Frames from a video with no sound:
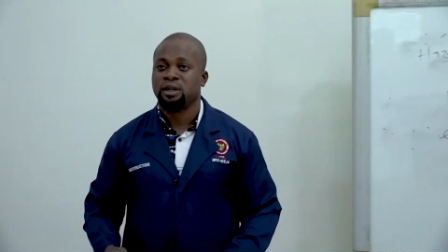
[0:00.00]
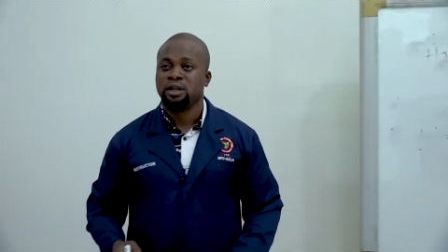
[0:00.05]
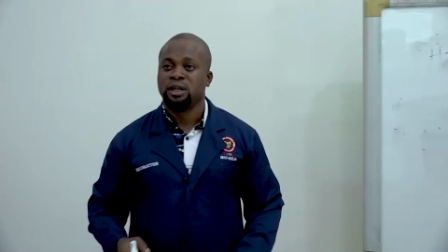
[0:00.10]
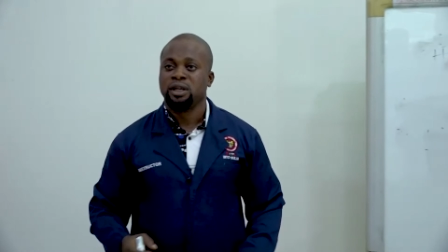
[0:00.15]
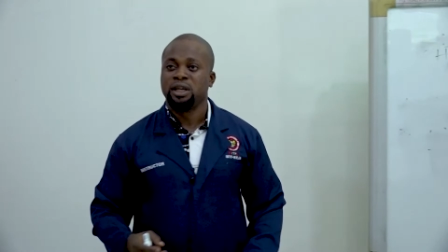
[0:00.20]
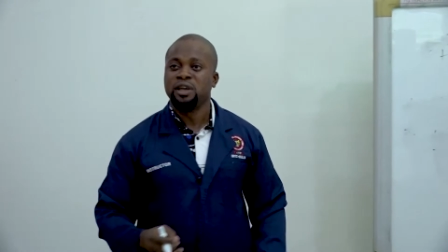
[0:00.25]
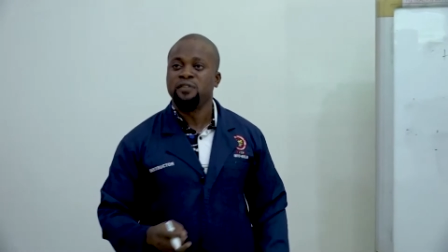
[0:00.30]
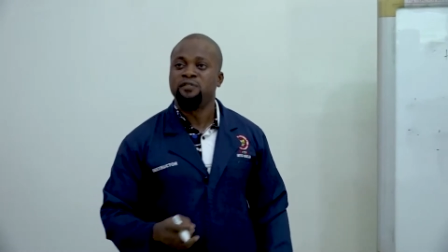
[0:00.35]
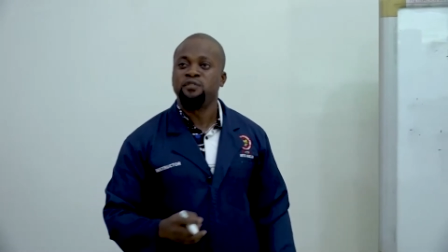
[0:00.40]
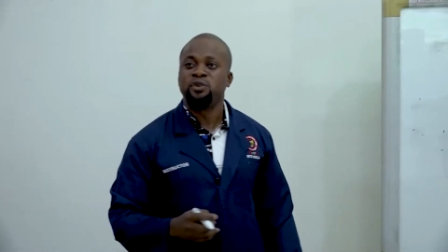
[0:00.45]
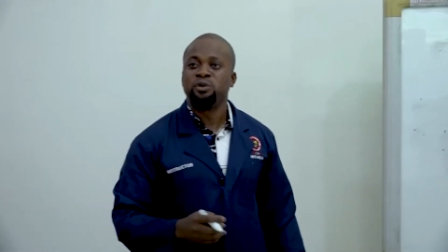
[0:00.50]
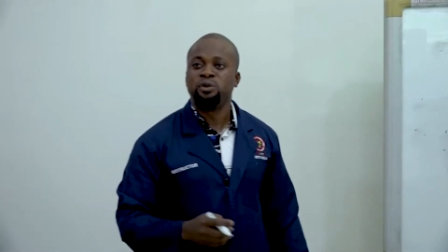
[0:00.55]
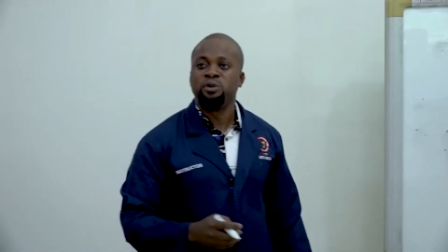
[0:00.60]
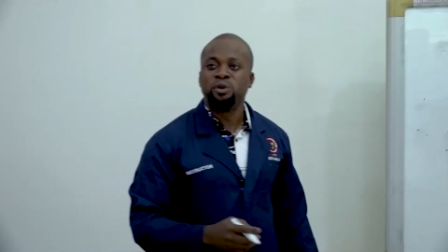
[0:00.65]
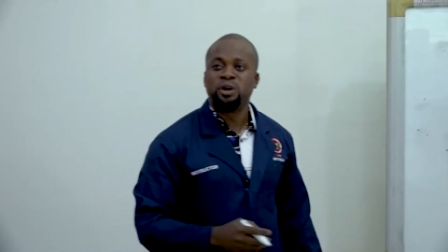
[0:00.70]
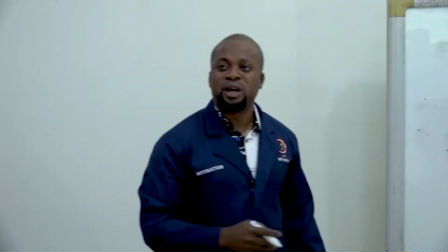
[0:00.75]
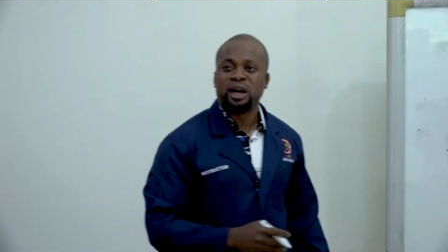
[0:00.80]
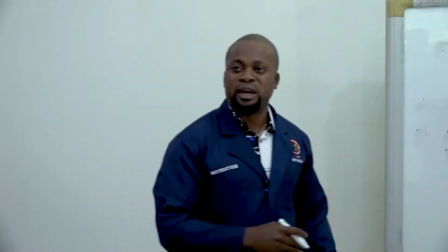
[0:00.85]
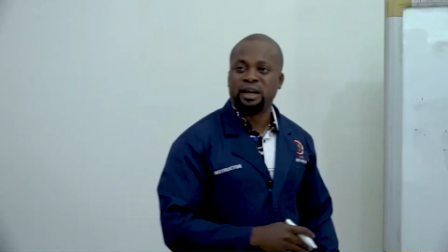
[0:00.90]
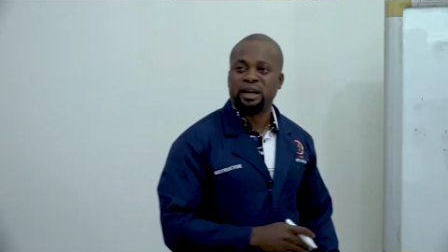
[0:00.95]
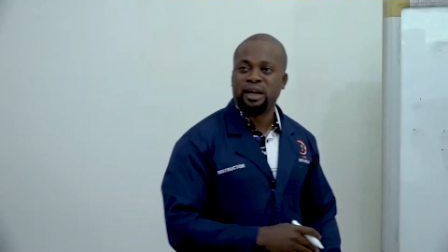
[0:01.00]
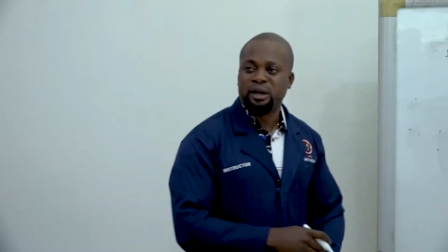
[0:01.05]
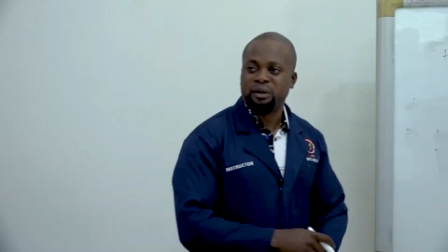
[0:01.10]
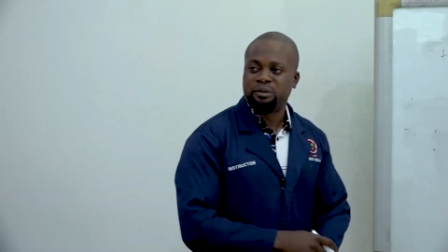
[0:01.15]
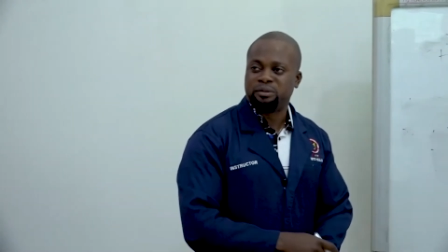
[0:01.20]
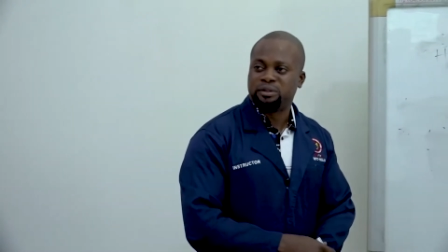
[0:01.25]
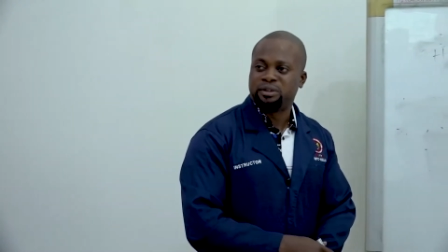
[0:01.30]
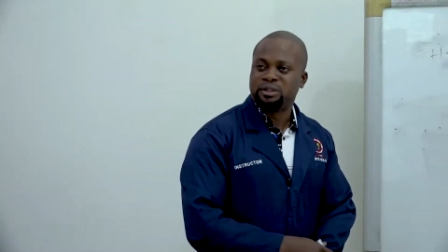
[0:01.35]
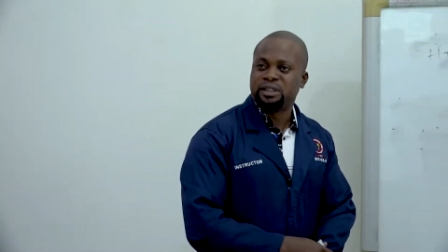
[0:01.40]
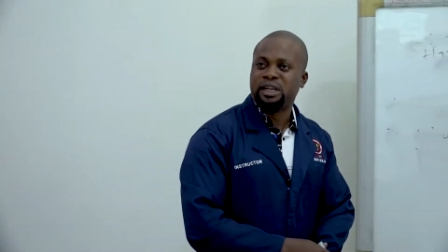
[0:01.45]
if you look around,
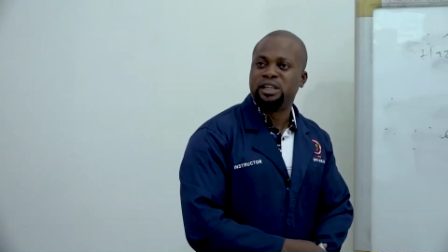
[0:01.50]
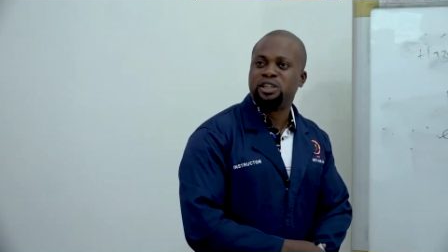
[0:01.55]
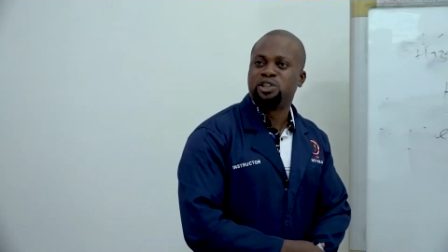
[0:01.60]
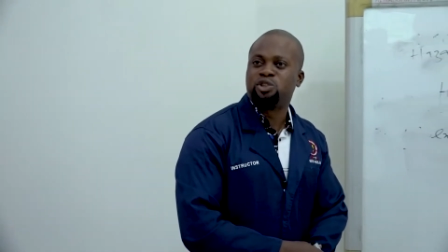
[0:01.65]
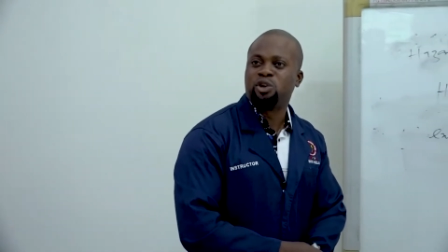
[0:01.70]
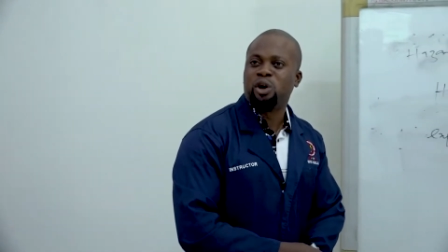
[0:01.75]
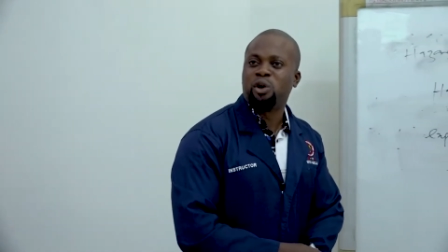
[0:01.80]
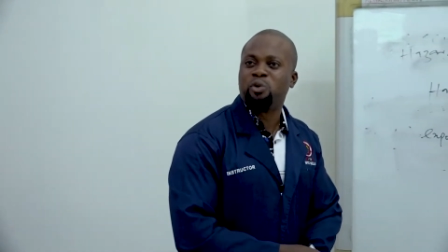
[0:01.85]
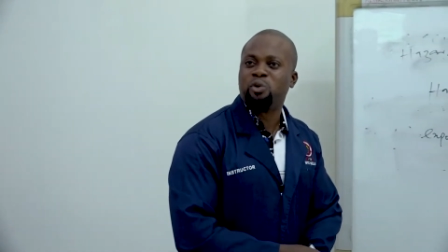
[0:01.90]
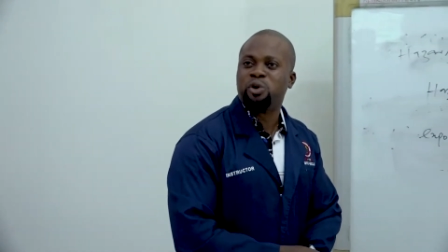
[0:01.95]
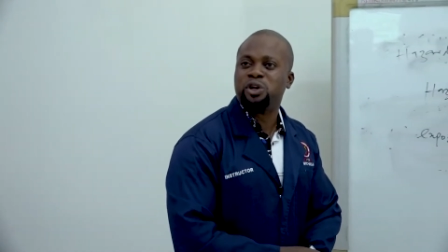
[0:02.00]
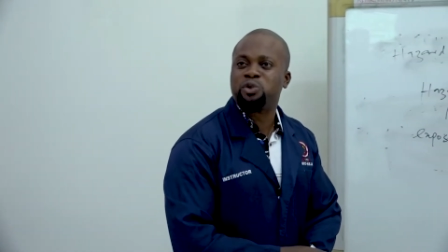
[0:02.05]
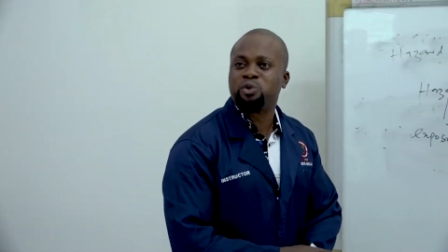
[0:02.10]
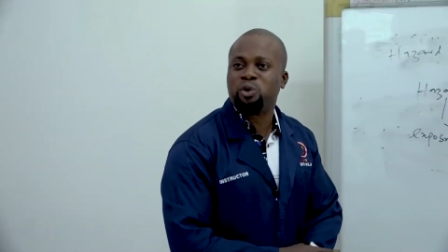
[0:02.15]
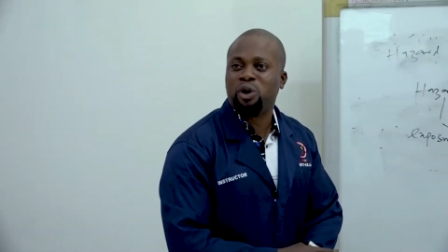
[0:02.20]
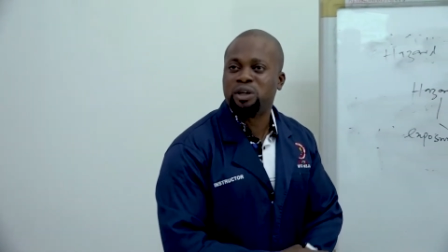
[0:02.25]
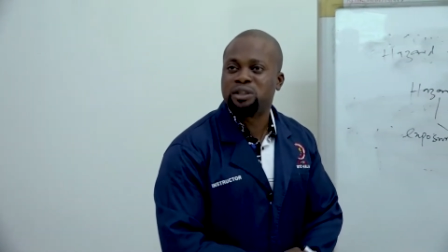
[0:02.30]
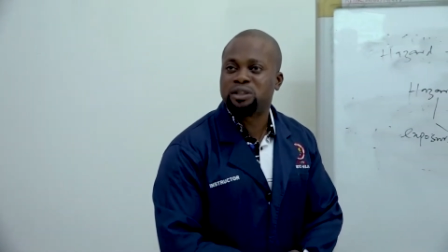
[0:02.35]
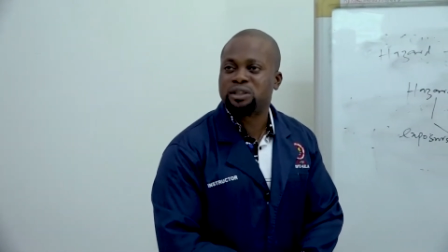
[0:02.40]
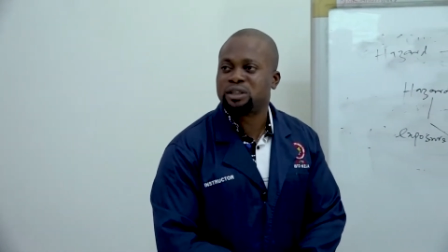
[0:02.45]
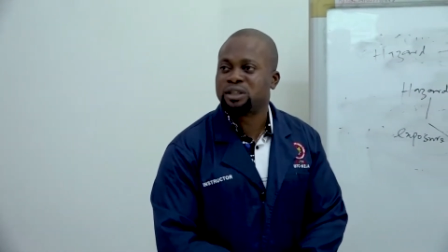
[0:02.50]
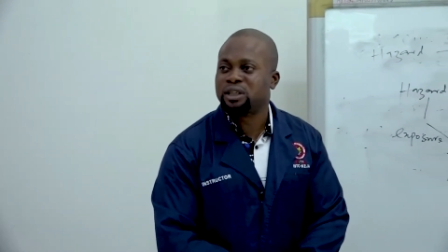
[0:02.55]
there is always what?